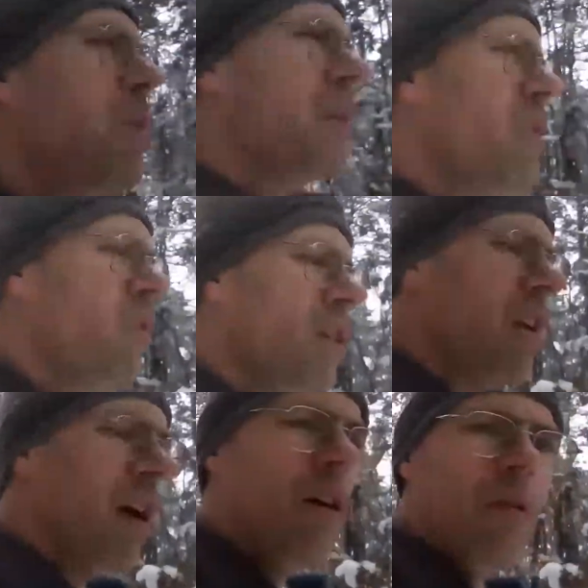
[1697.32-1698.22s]
wanted to see
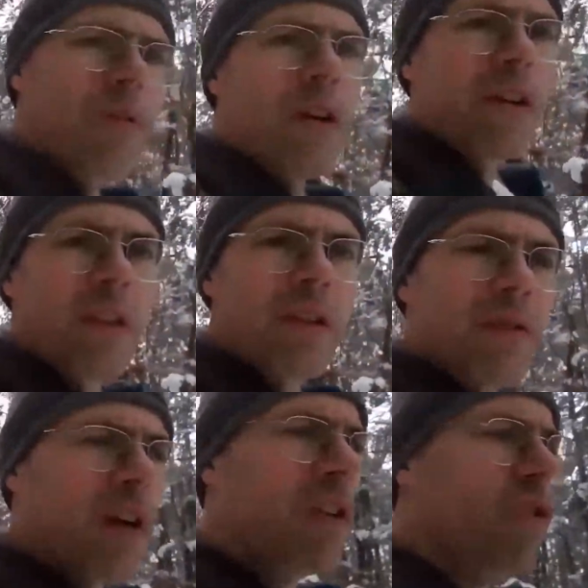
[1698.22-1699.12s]
how far this
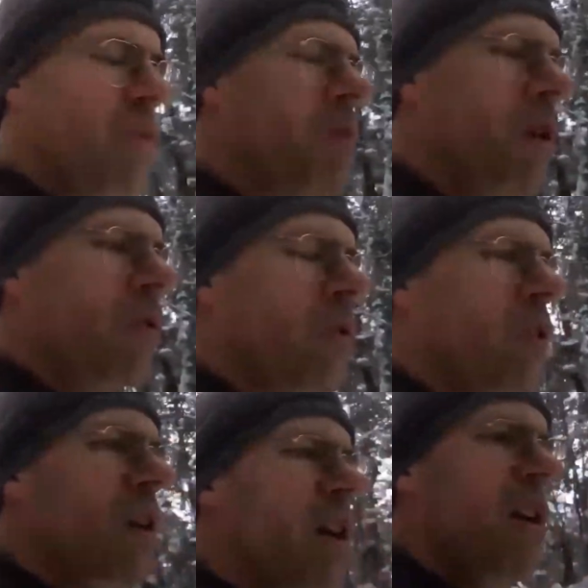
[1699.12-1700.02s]
friendship
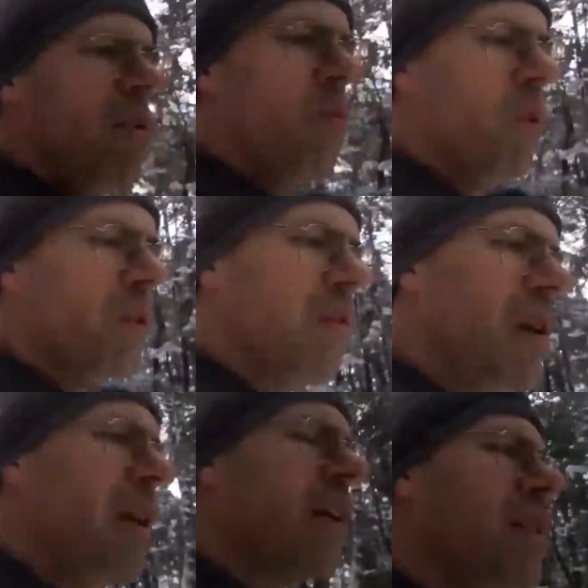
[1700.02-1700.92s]
goes, what
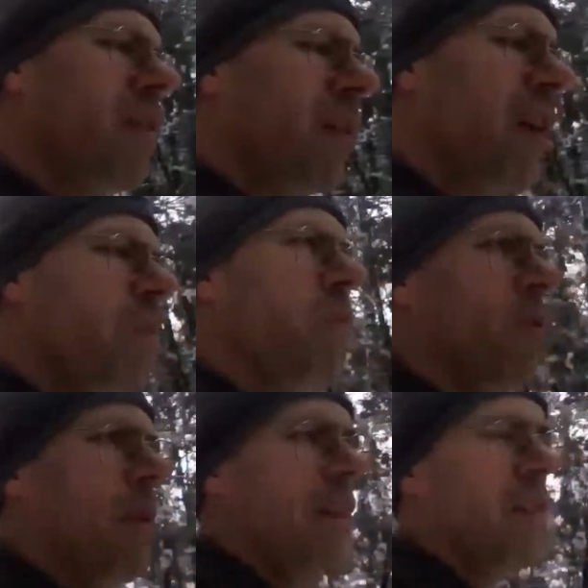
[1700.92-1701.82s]
really can develop
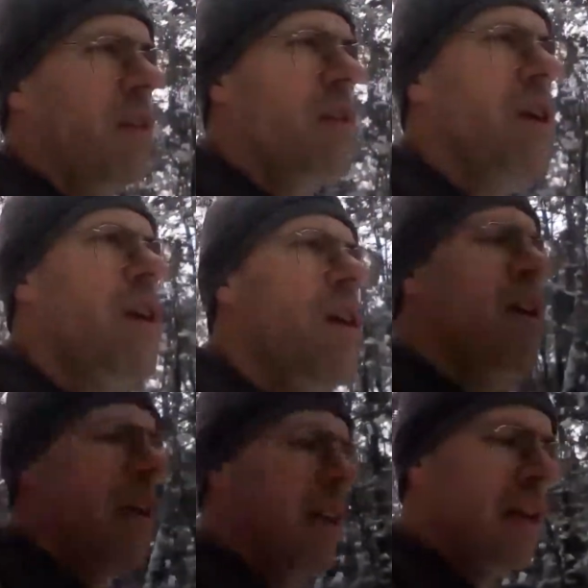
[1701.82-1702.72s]
from that.
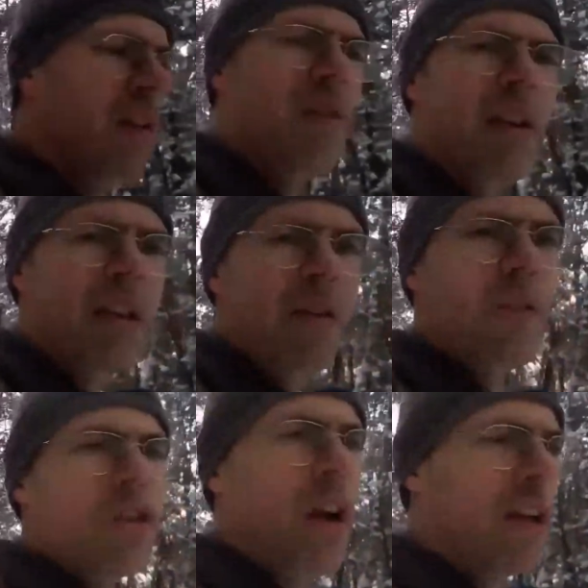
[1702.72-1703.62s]
And I really gave
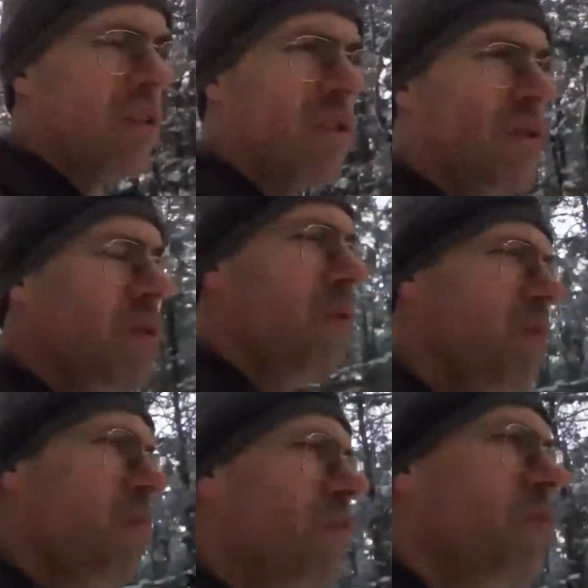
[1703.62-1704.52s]
a chance to,
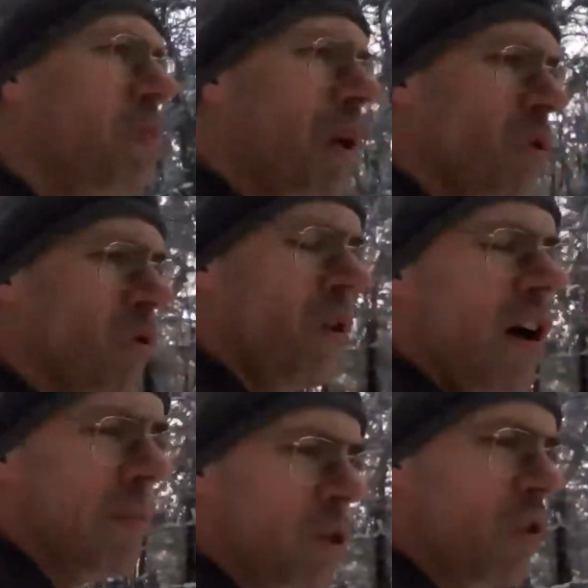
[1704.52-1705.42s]
to both
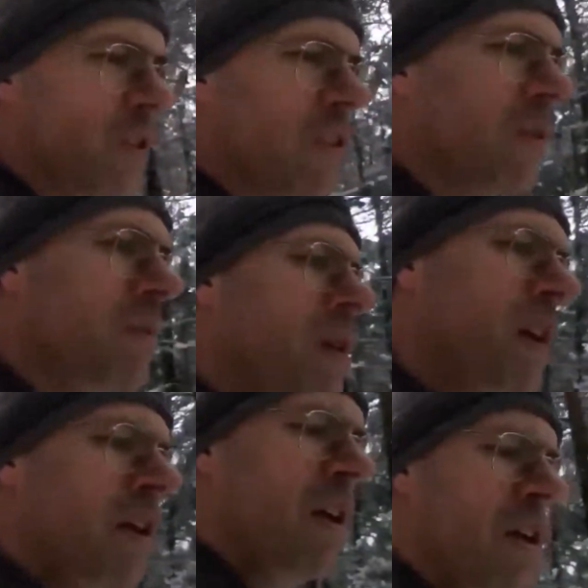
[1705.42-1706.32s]
options.
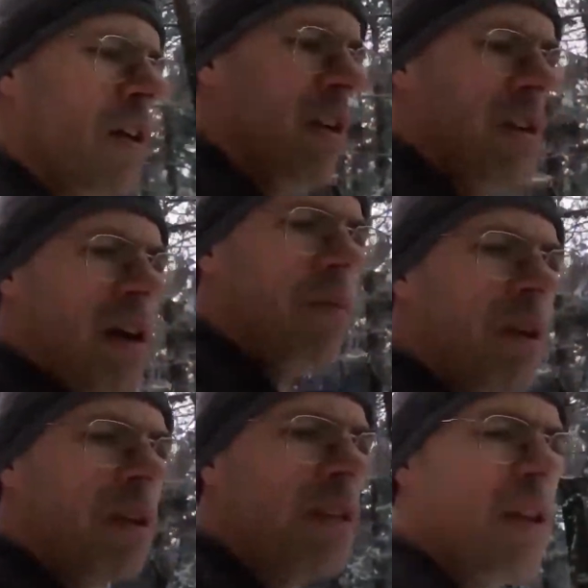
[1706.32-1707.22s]
I
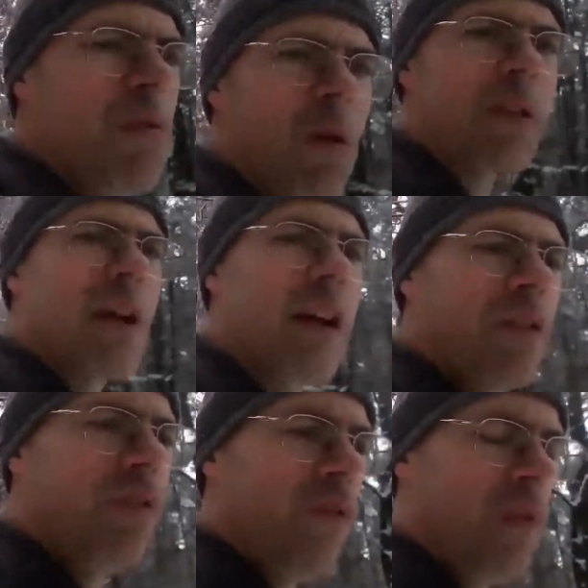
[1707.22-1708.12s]
want to see what kind
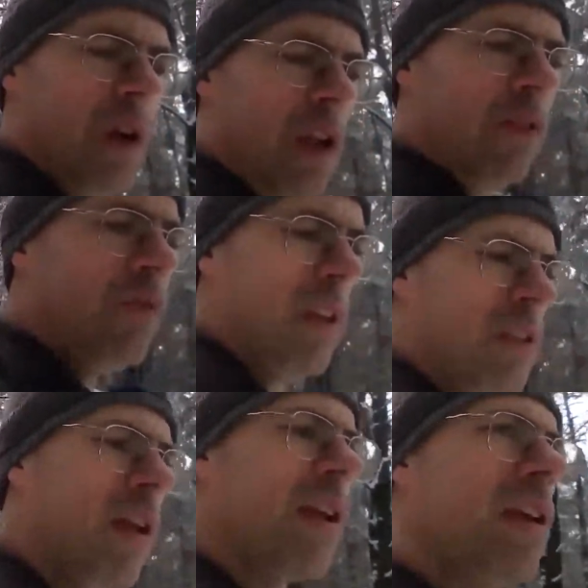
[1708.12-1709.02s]
of love
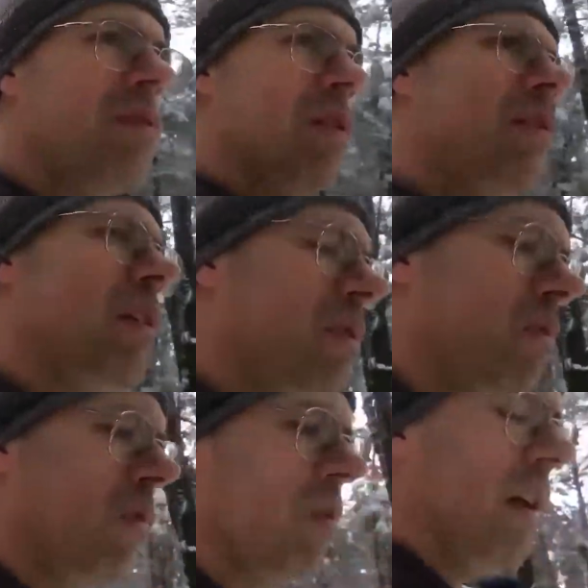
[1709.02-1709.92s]
this thing can turn
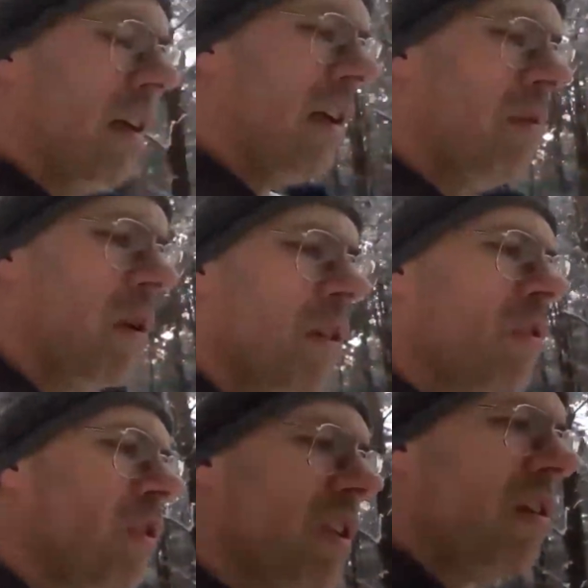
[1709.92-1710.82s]
into, and I wanted
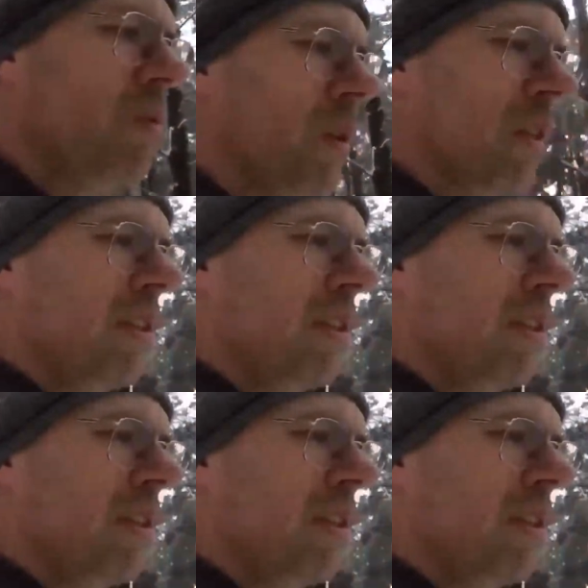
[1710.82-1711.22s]
to see what